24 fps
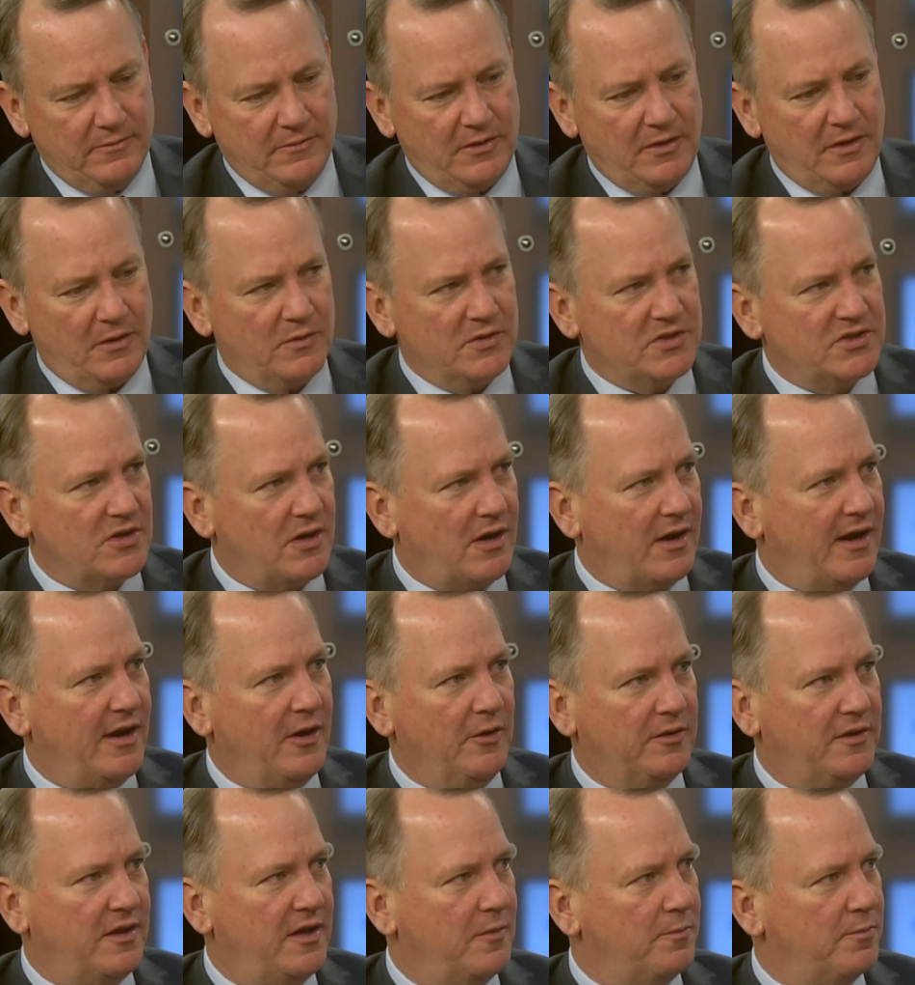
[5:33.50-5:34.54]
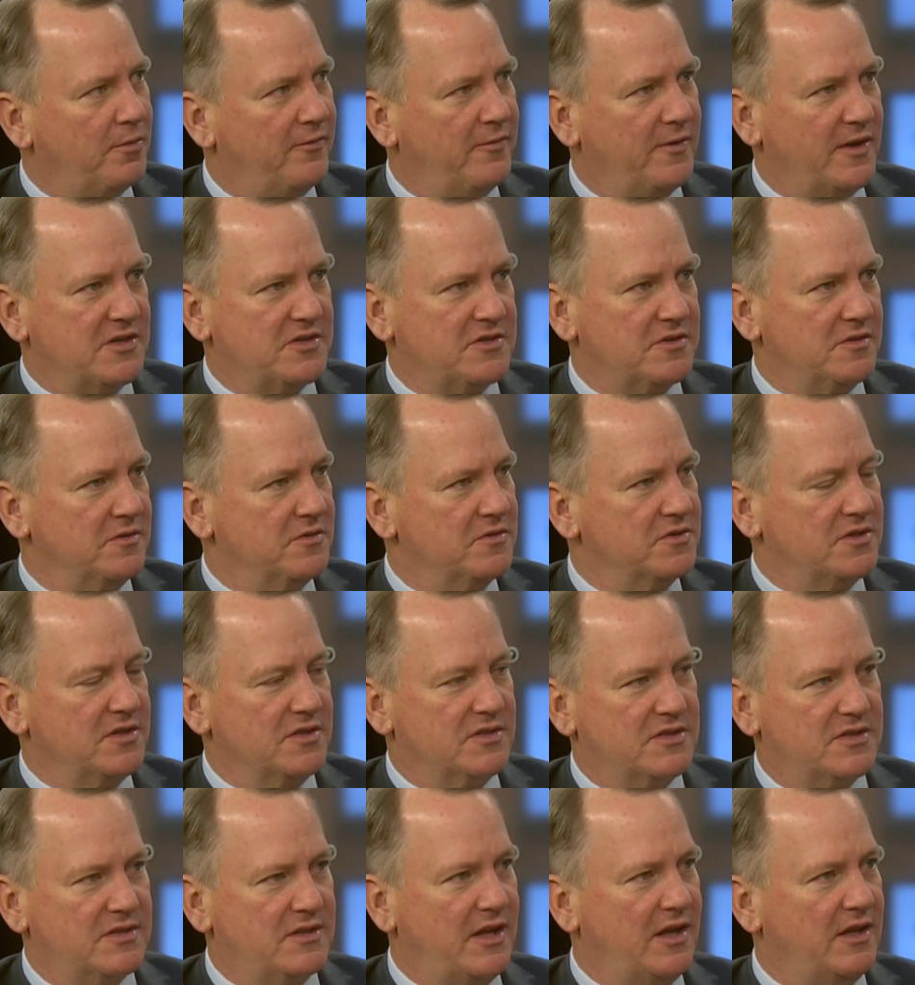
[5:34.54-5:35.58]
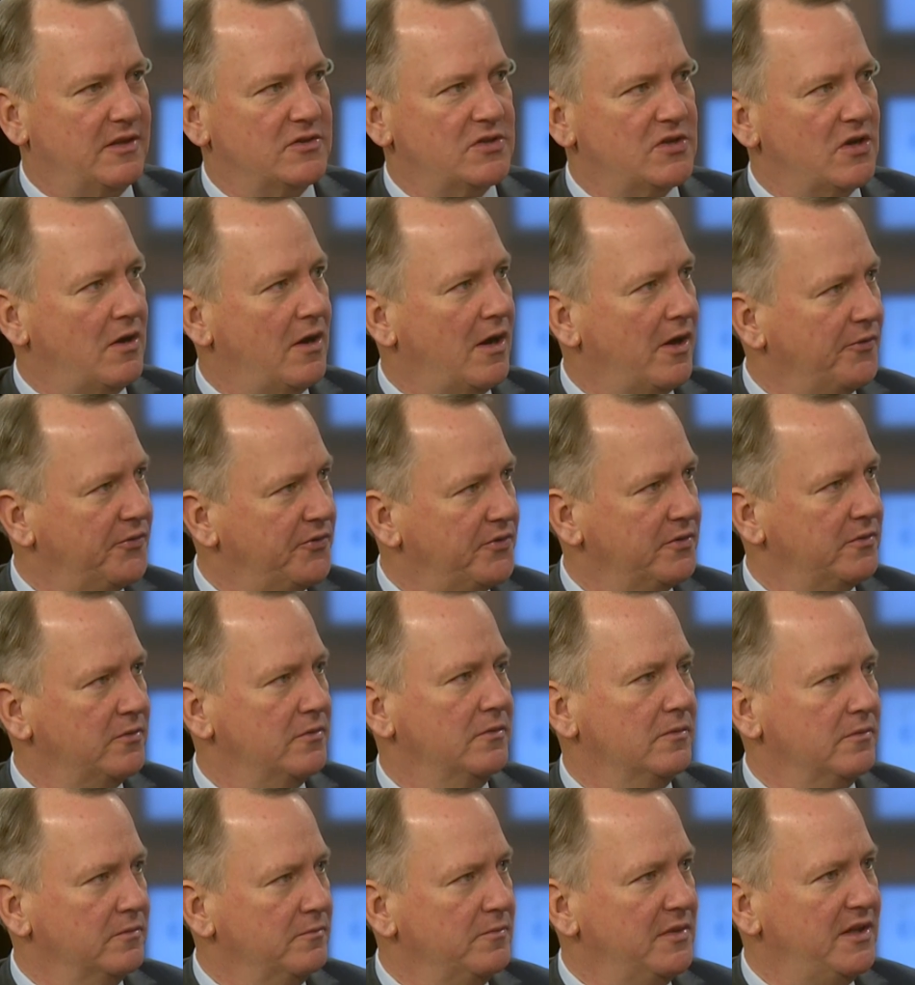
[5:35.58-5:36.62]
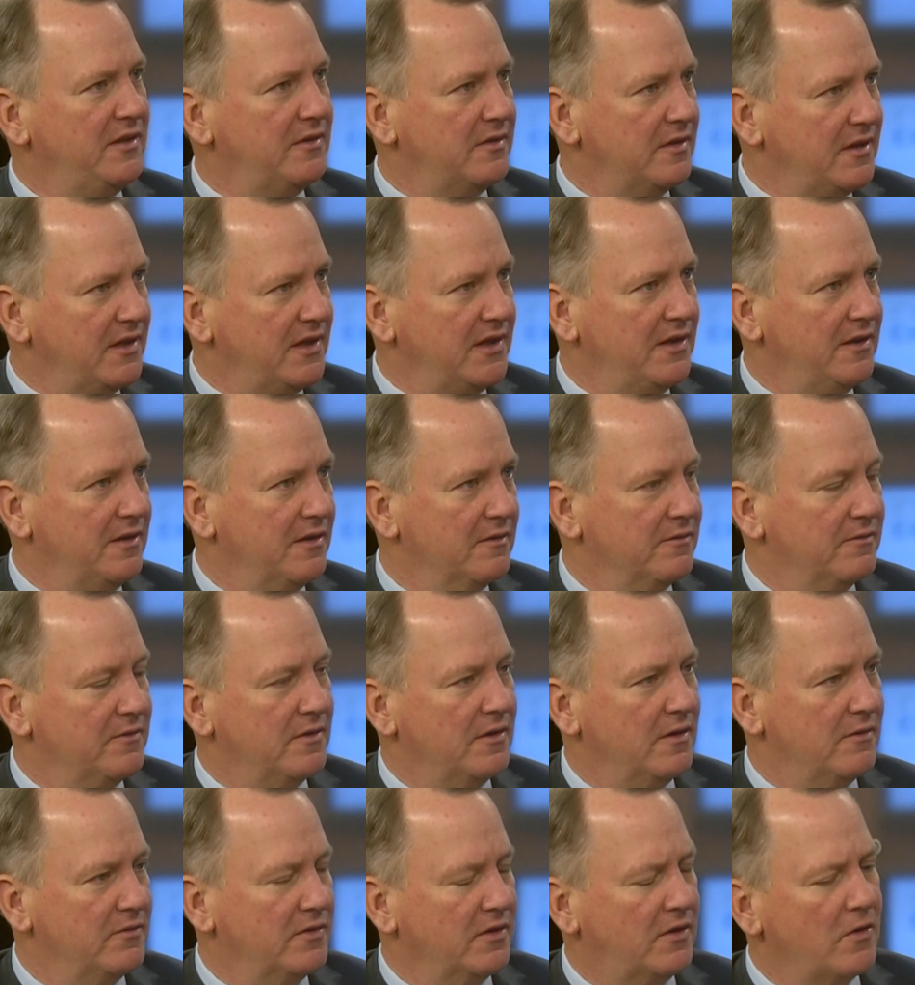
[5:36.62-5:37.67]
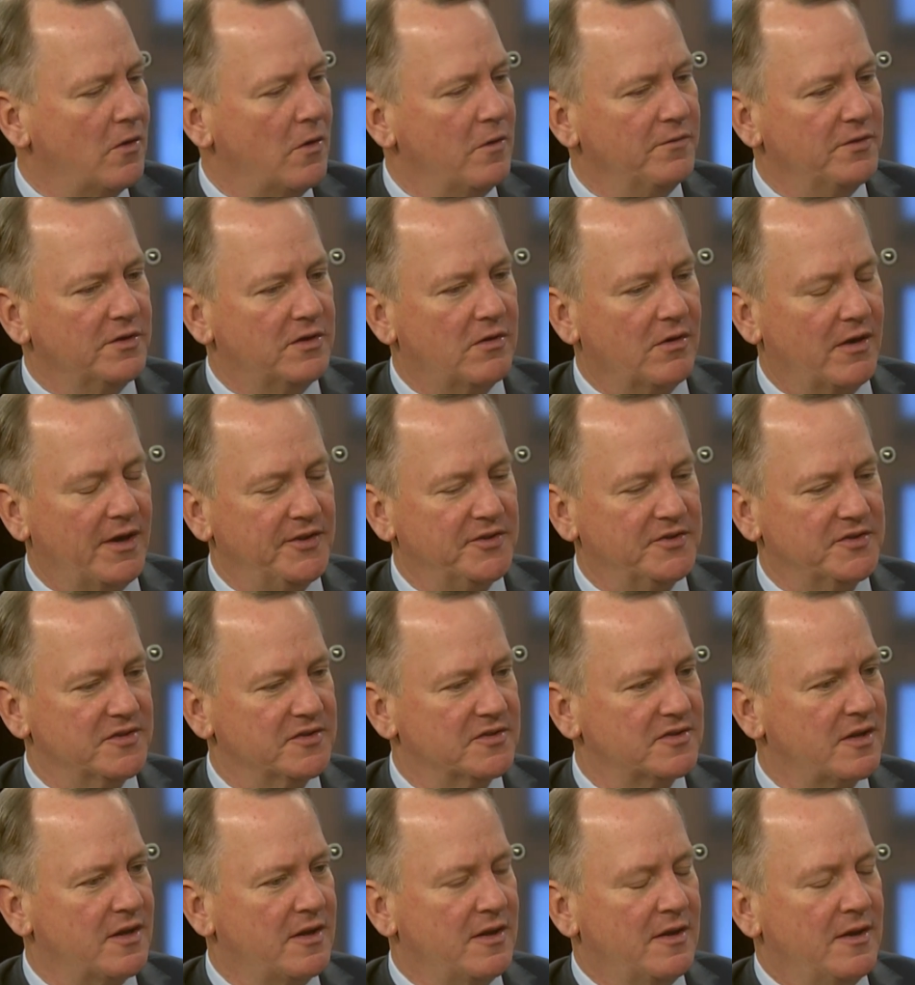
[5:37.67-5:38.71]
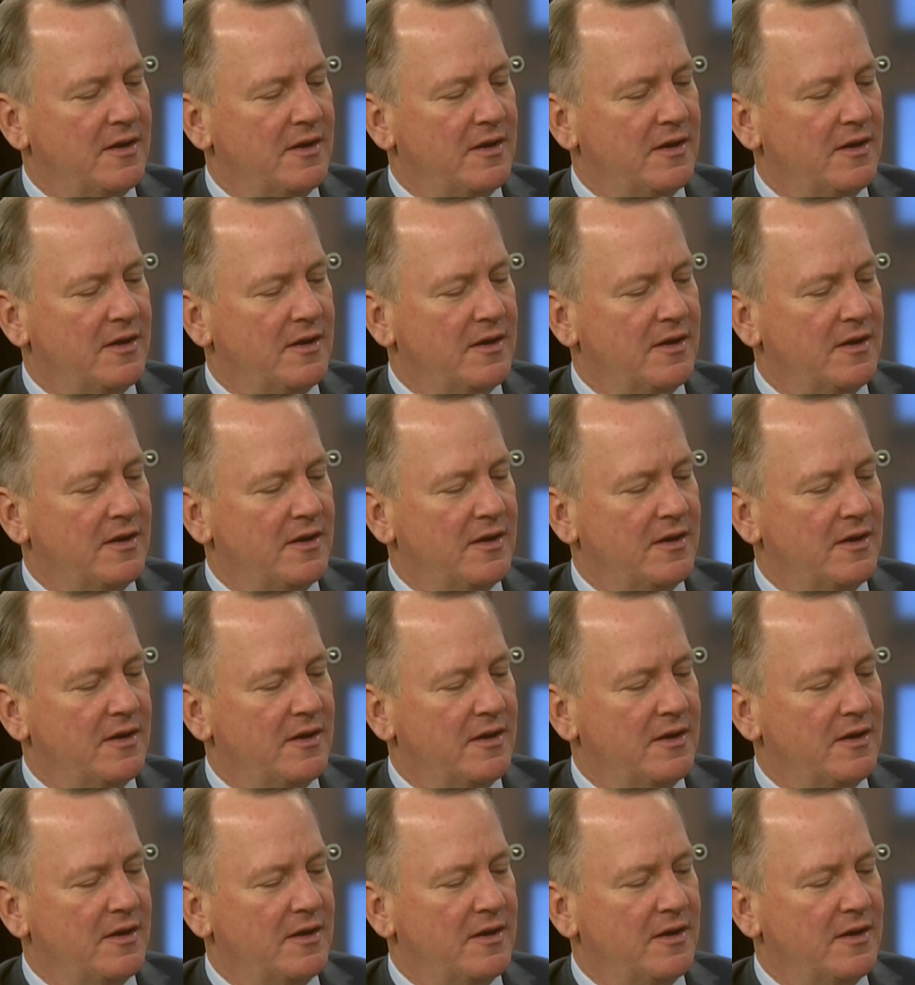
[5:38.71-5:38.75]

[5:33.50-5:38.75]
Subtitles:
we saw our healthcare professionals just stand tall to meet the need of the COVID crisis.